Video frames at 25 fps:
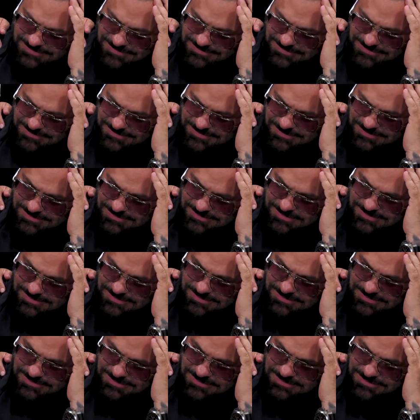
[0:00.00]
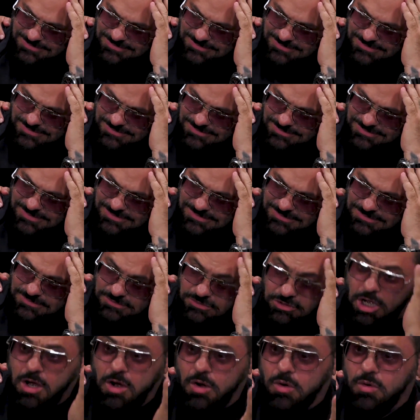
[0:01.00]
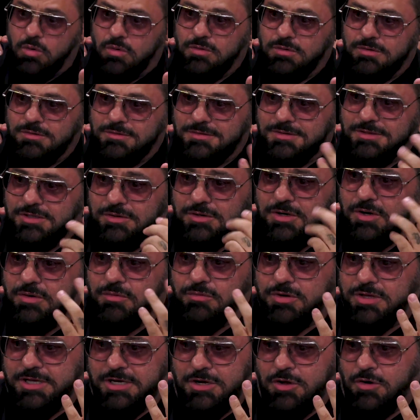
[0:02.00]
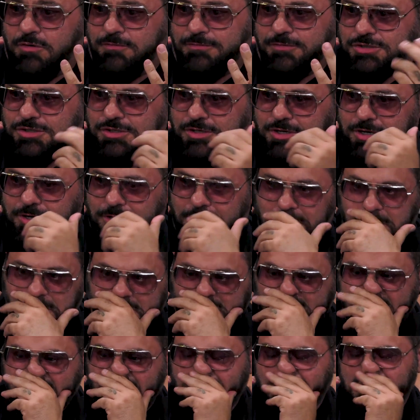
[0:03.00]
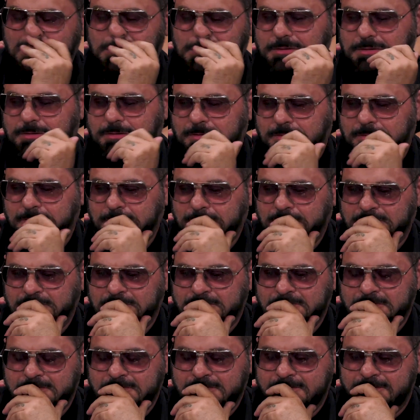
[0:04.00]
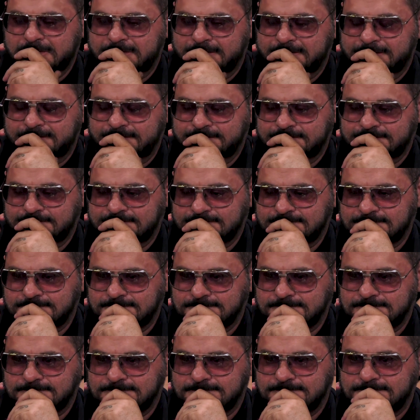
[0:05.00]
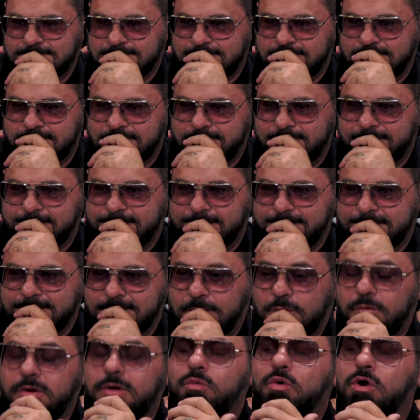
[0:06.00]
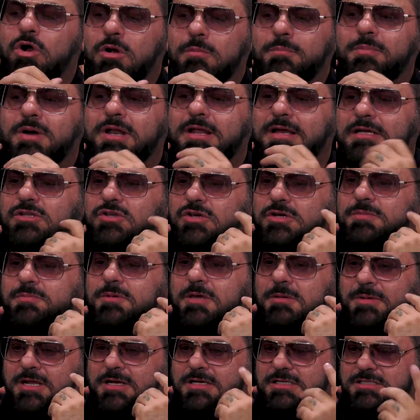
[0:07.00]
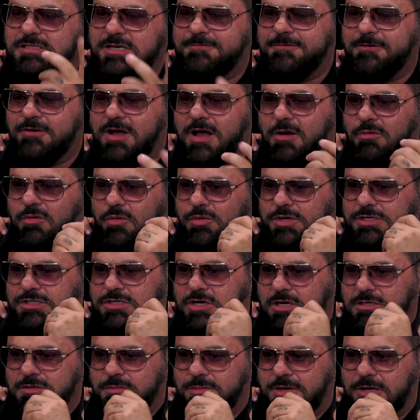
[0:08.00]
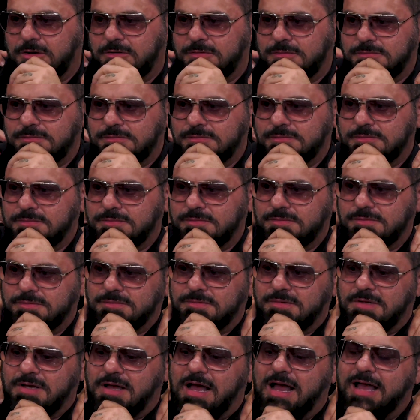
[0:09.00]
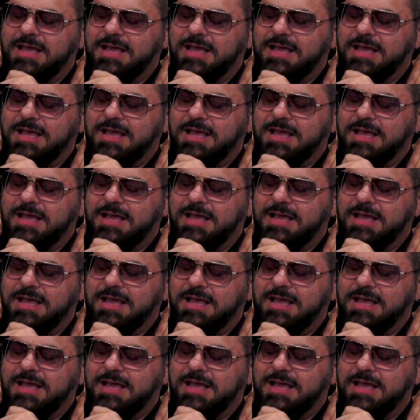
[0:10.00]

Well, now no one has any idea. Oh, get closer, Ryan. You don't really know for sure. Seven dudes. bad. I thought we were on the same page. We can't get we were, closer than that. It took me a minute because I forgot what we talked about. exactly where you were. I remember.